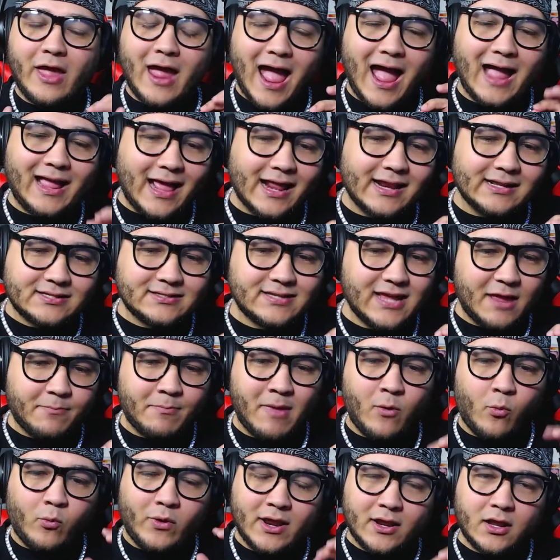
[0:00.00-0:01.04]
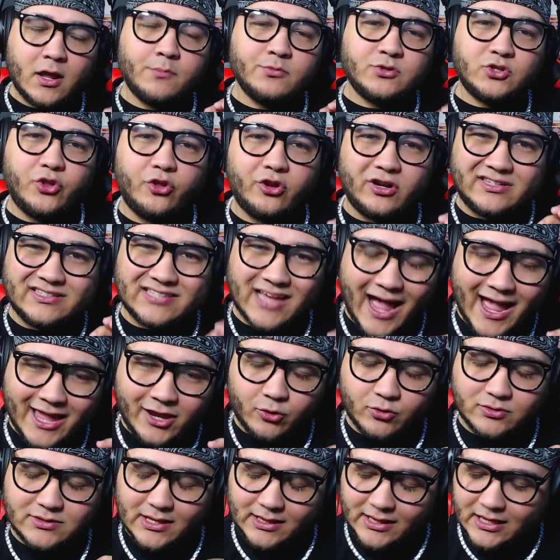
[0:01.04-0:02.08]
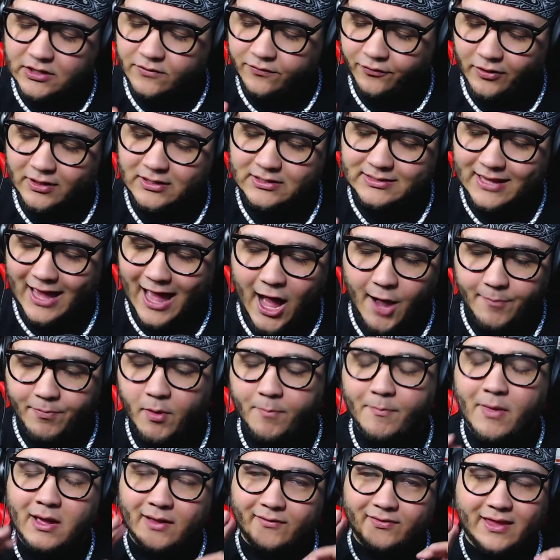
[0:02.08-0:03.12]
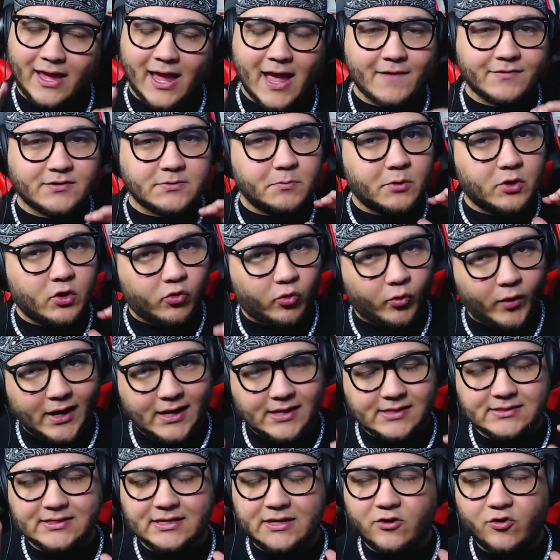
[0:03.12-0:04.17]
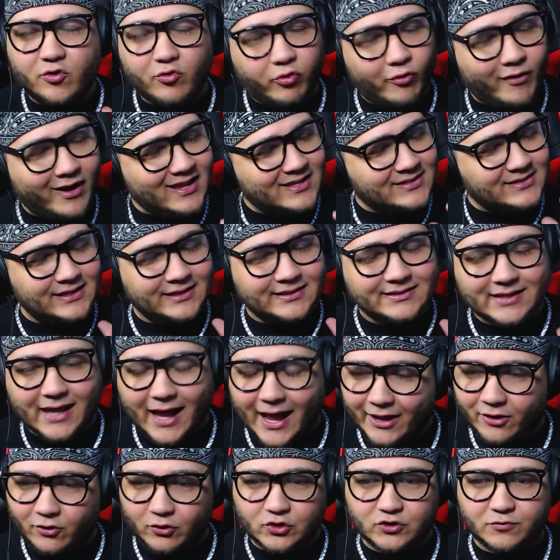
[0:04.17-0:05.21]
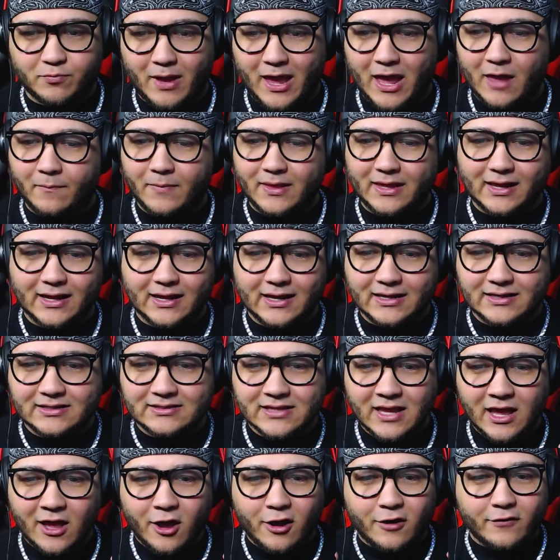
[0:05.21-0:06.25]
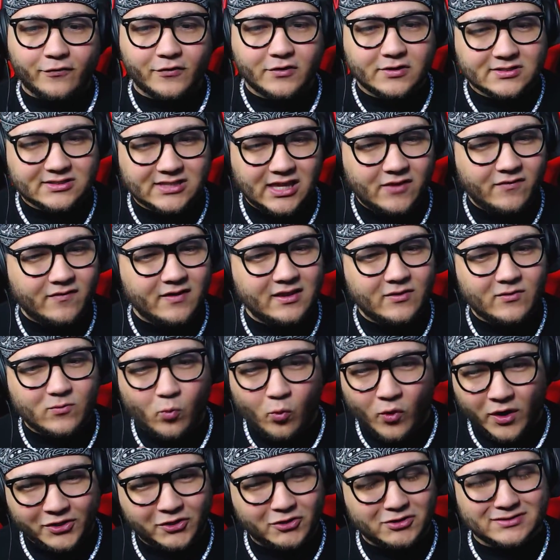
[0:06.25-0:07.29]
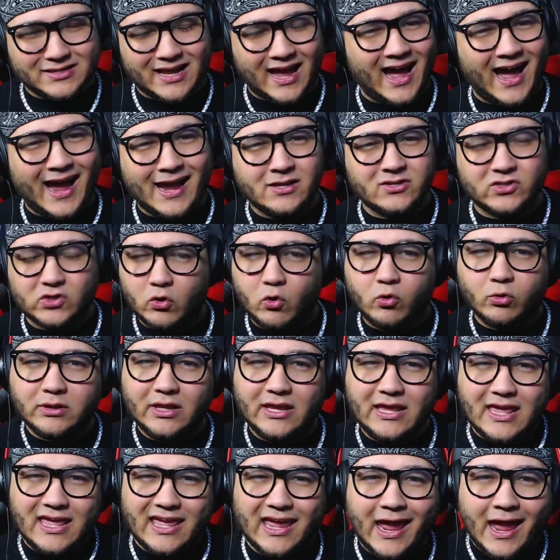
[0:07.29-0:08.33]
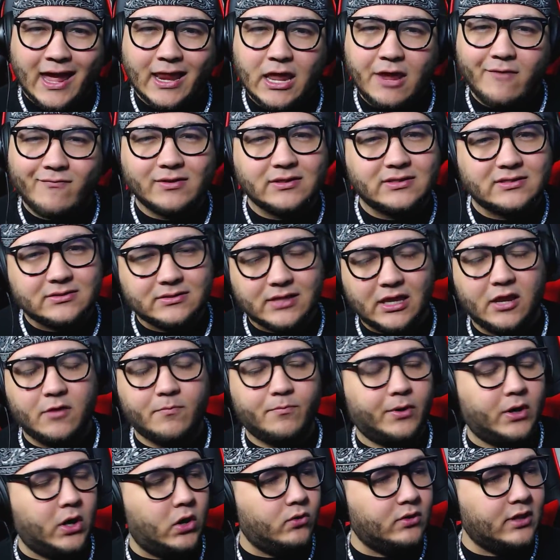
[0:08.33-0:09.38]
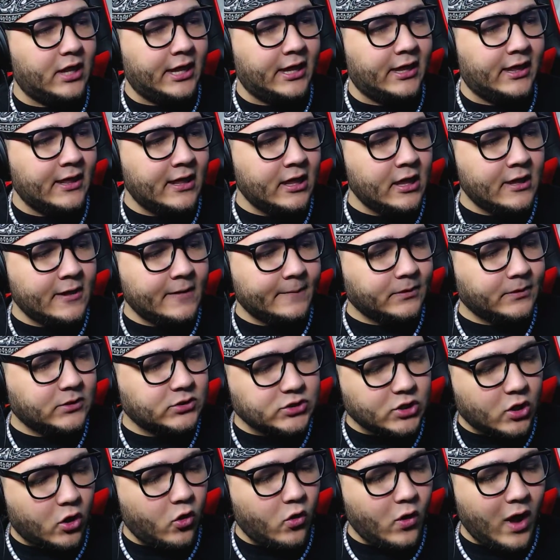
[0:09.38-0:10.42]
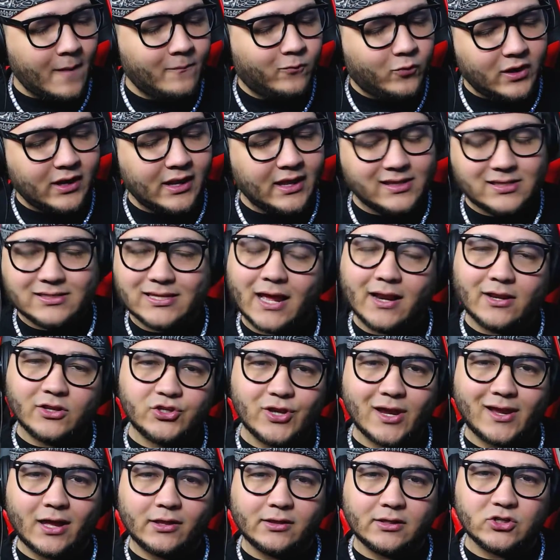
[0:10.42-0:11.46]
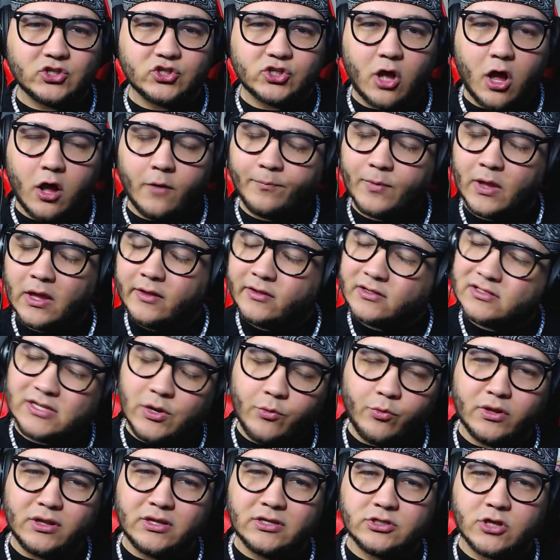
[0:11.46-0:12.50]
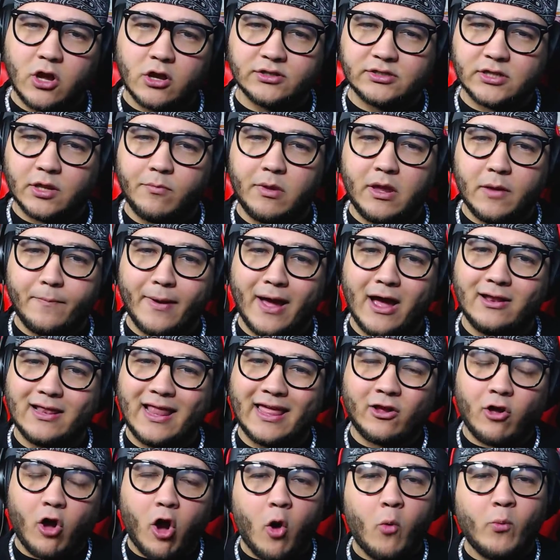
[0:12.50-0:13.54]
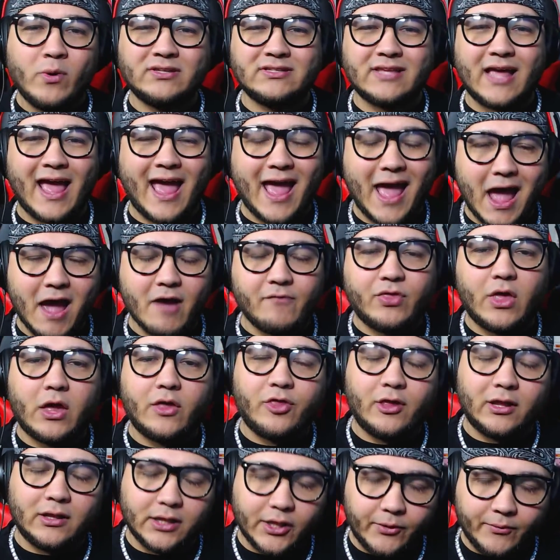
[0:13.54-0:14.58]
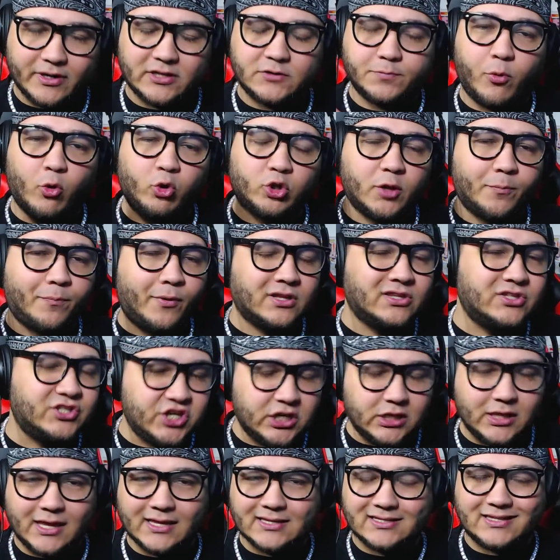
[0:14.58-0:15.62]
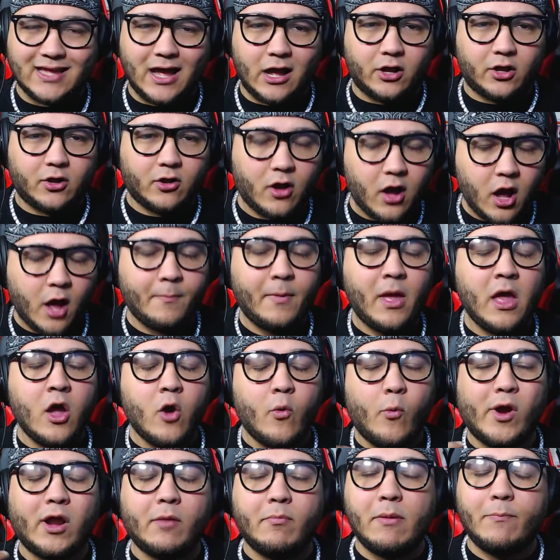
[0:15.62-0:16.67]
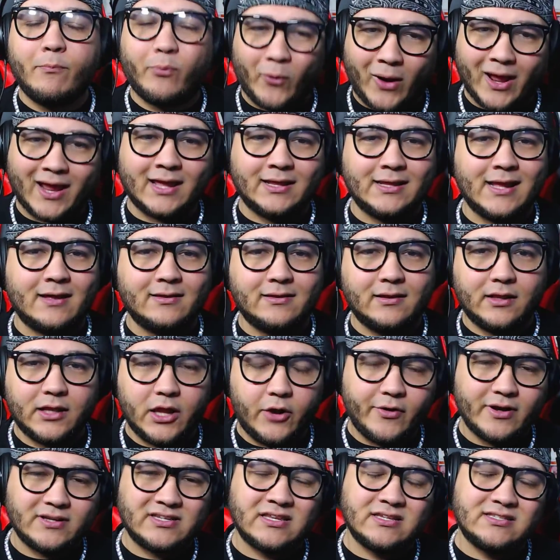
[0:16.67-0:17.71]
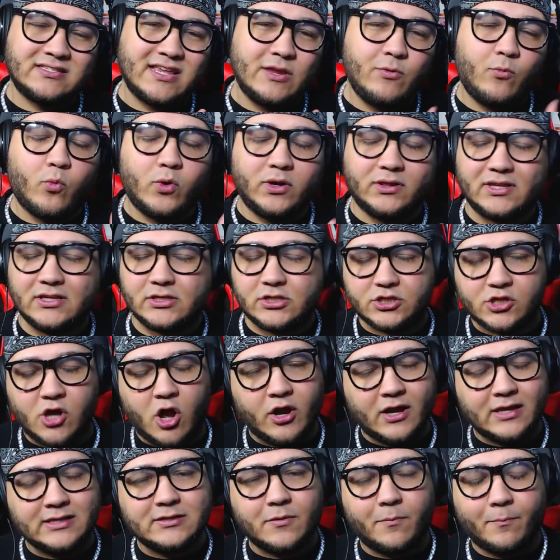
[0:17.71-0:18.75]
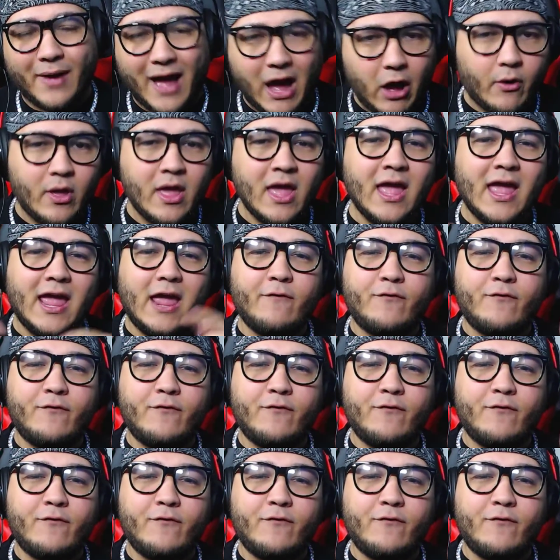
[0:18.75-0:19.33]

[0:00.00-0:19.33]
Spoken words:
I gotta say, man, when it comes to their titles, at least for this album, they have some crazy, crazy titles, man, because for Stevie Wonder's Eyes Only, he can't even see, bro. Like, so I'm really excited to check out this song, see what the song's gonna be about. Like always, I have the lyrics pulled up on genius.com. We're gonna be breaking down the lyrics and see what this song is about.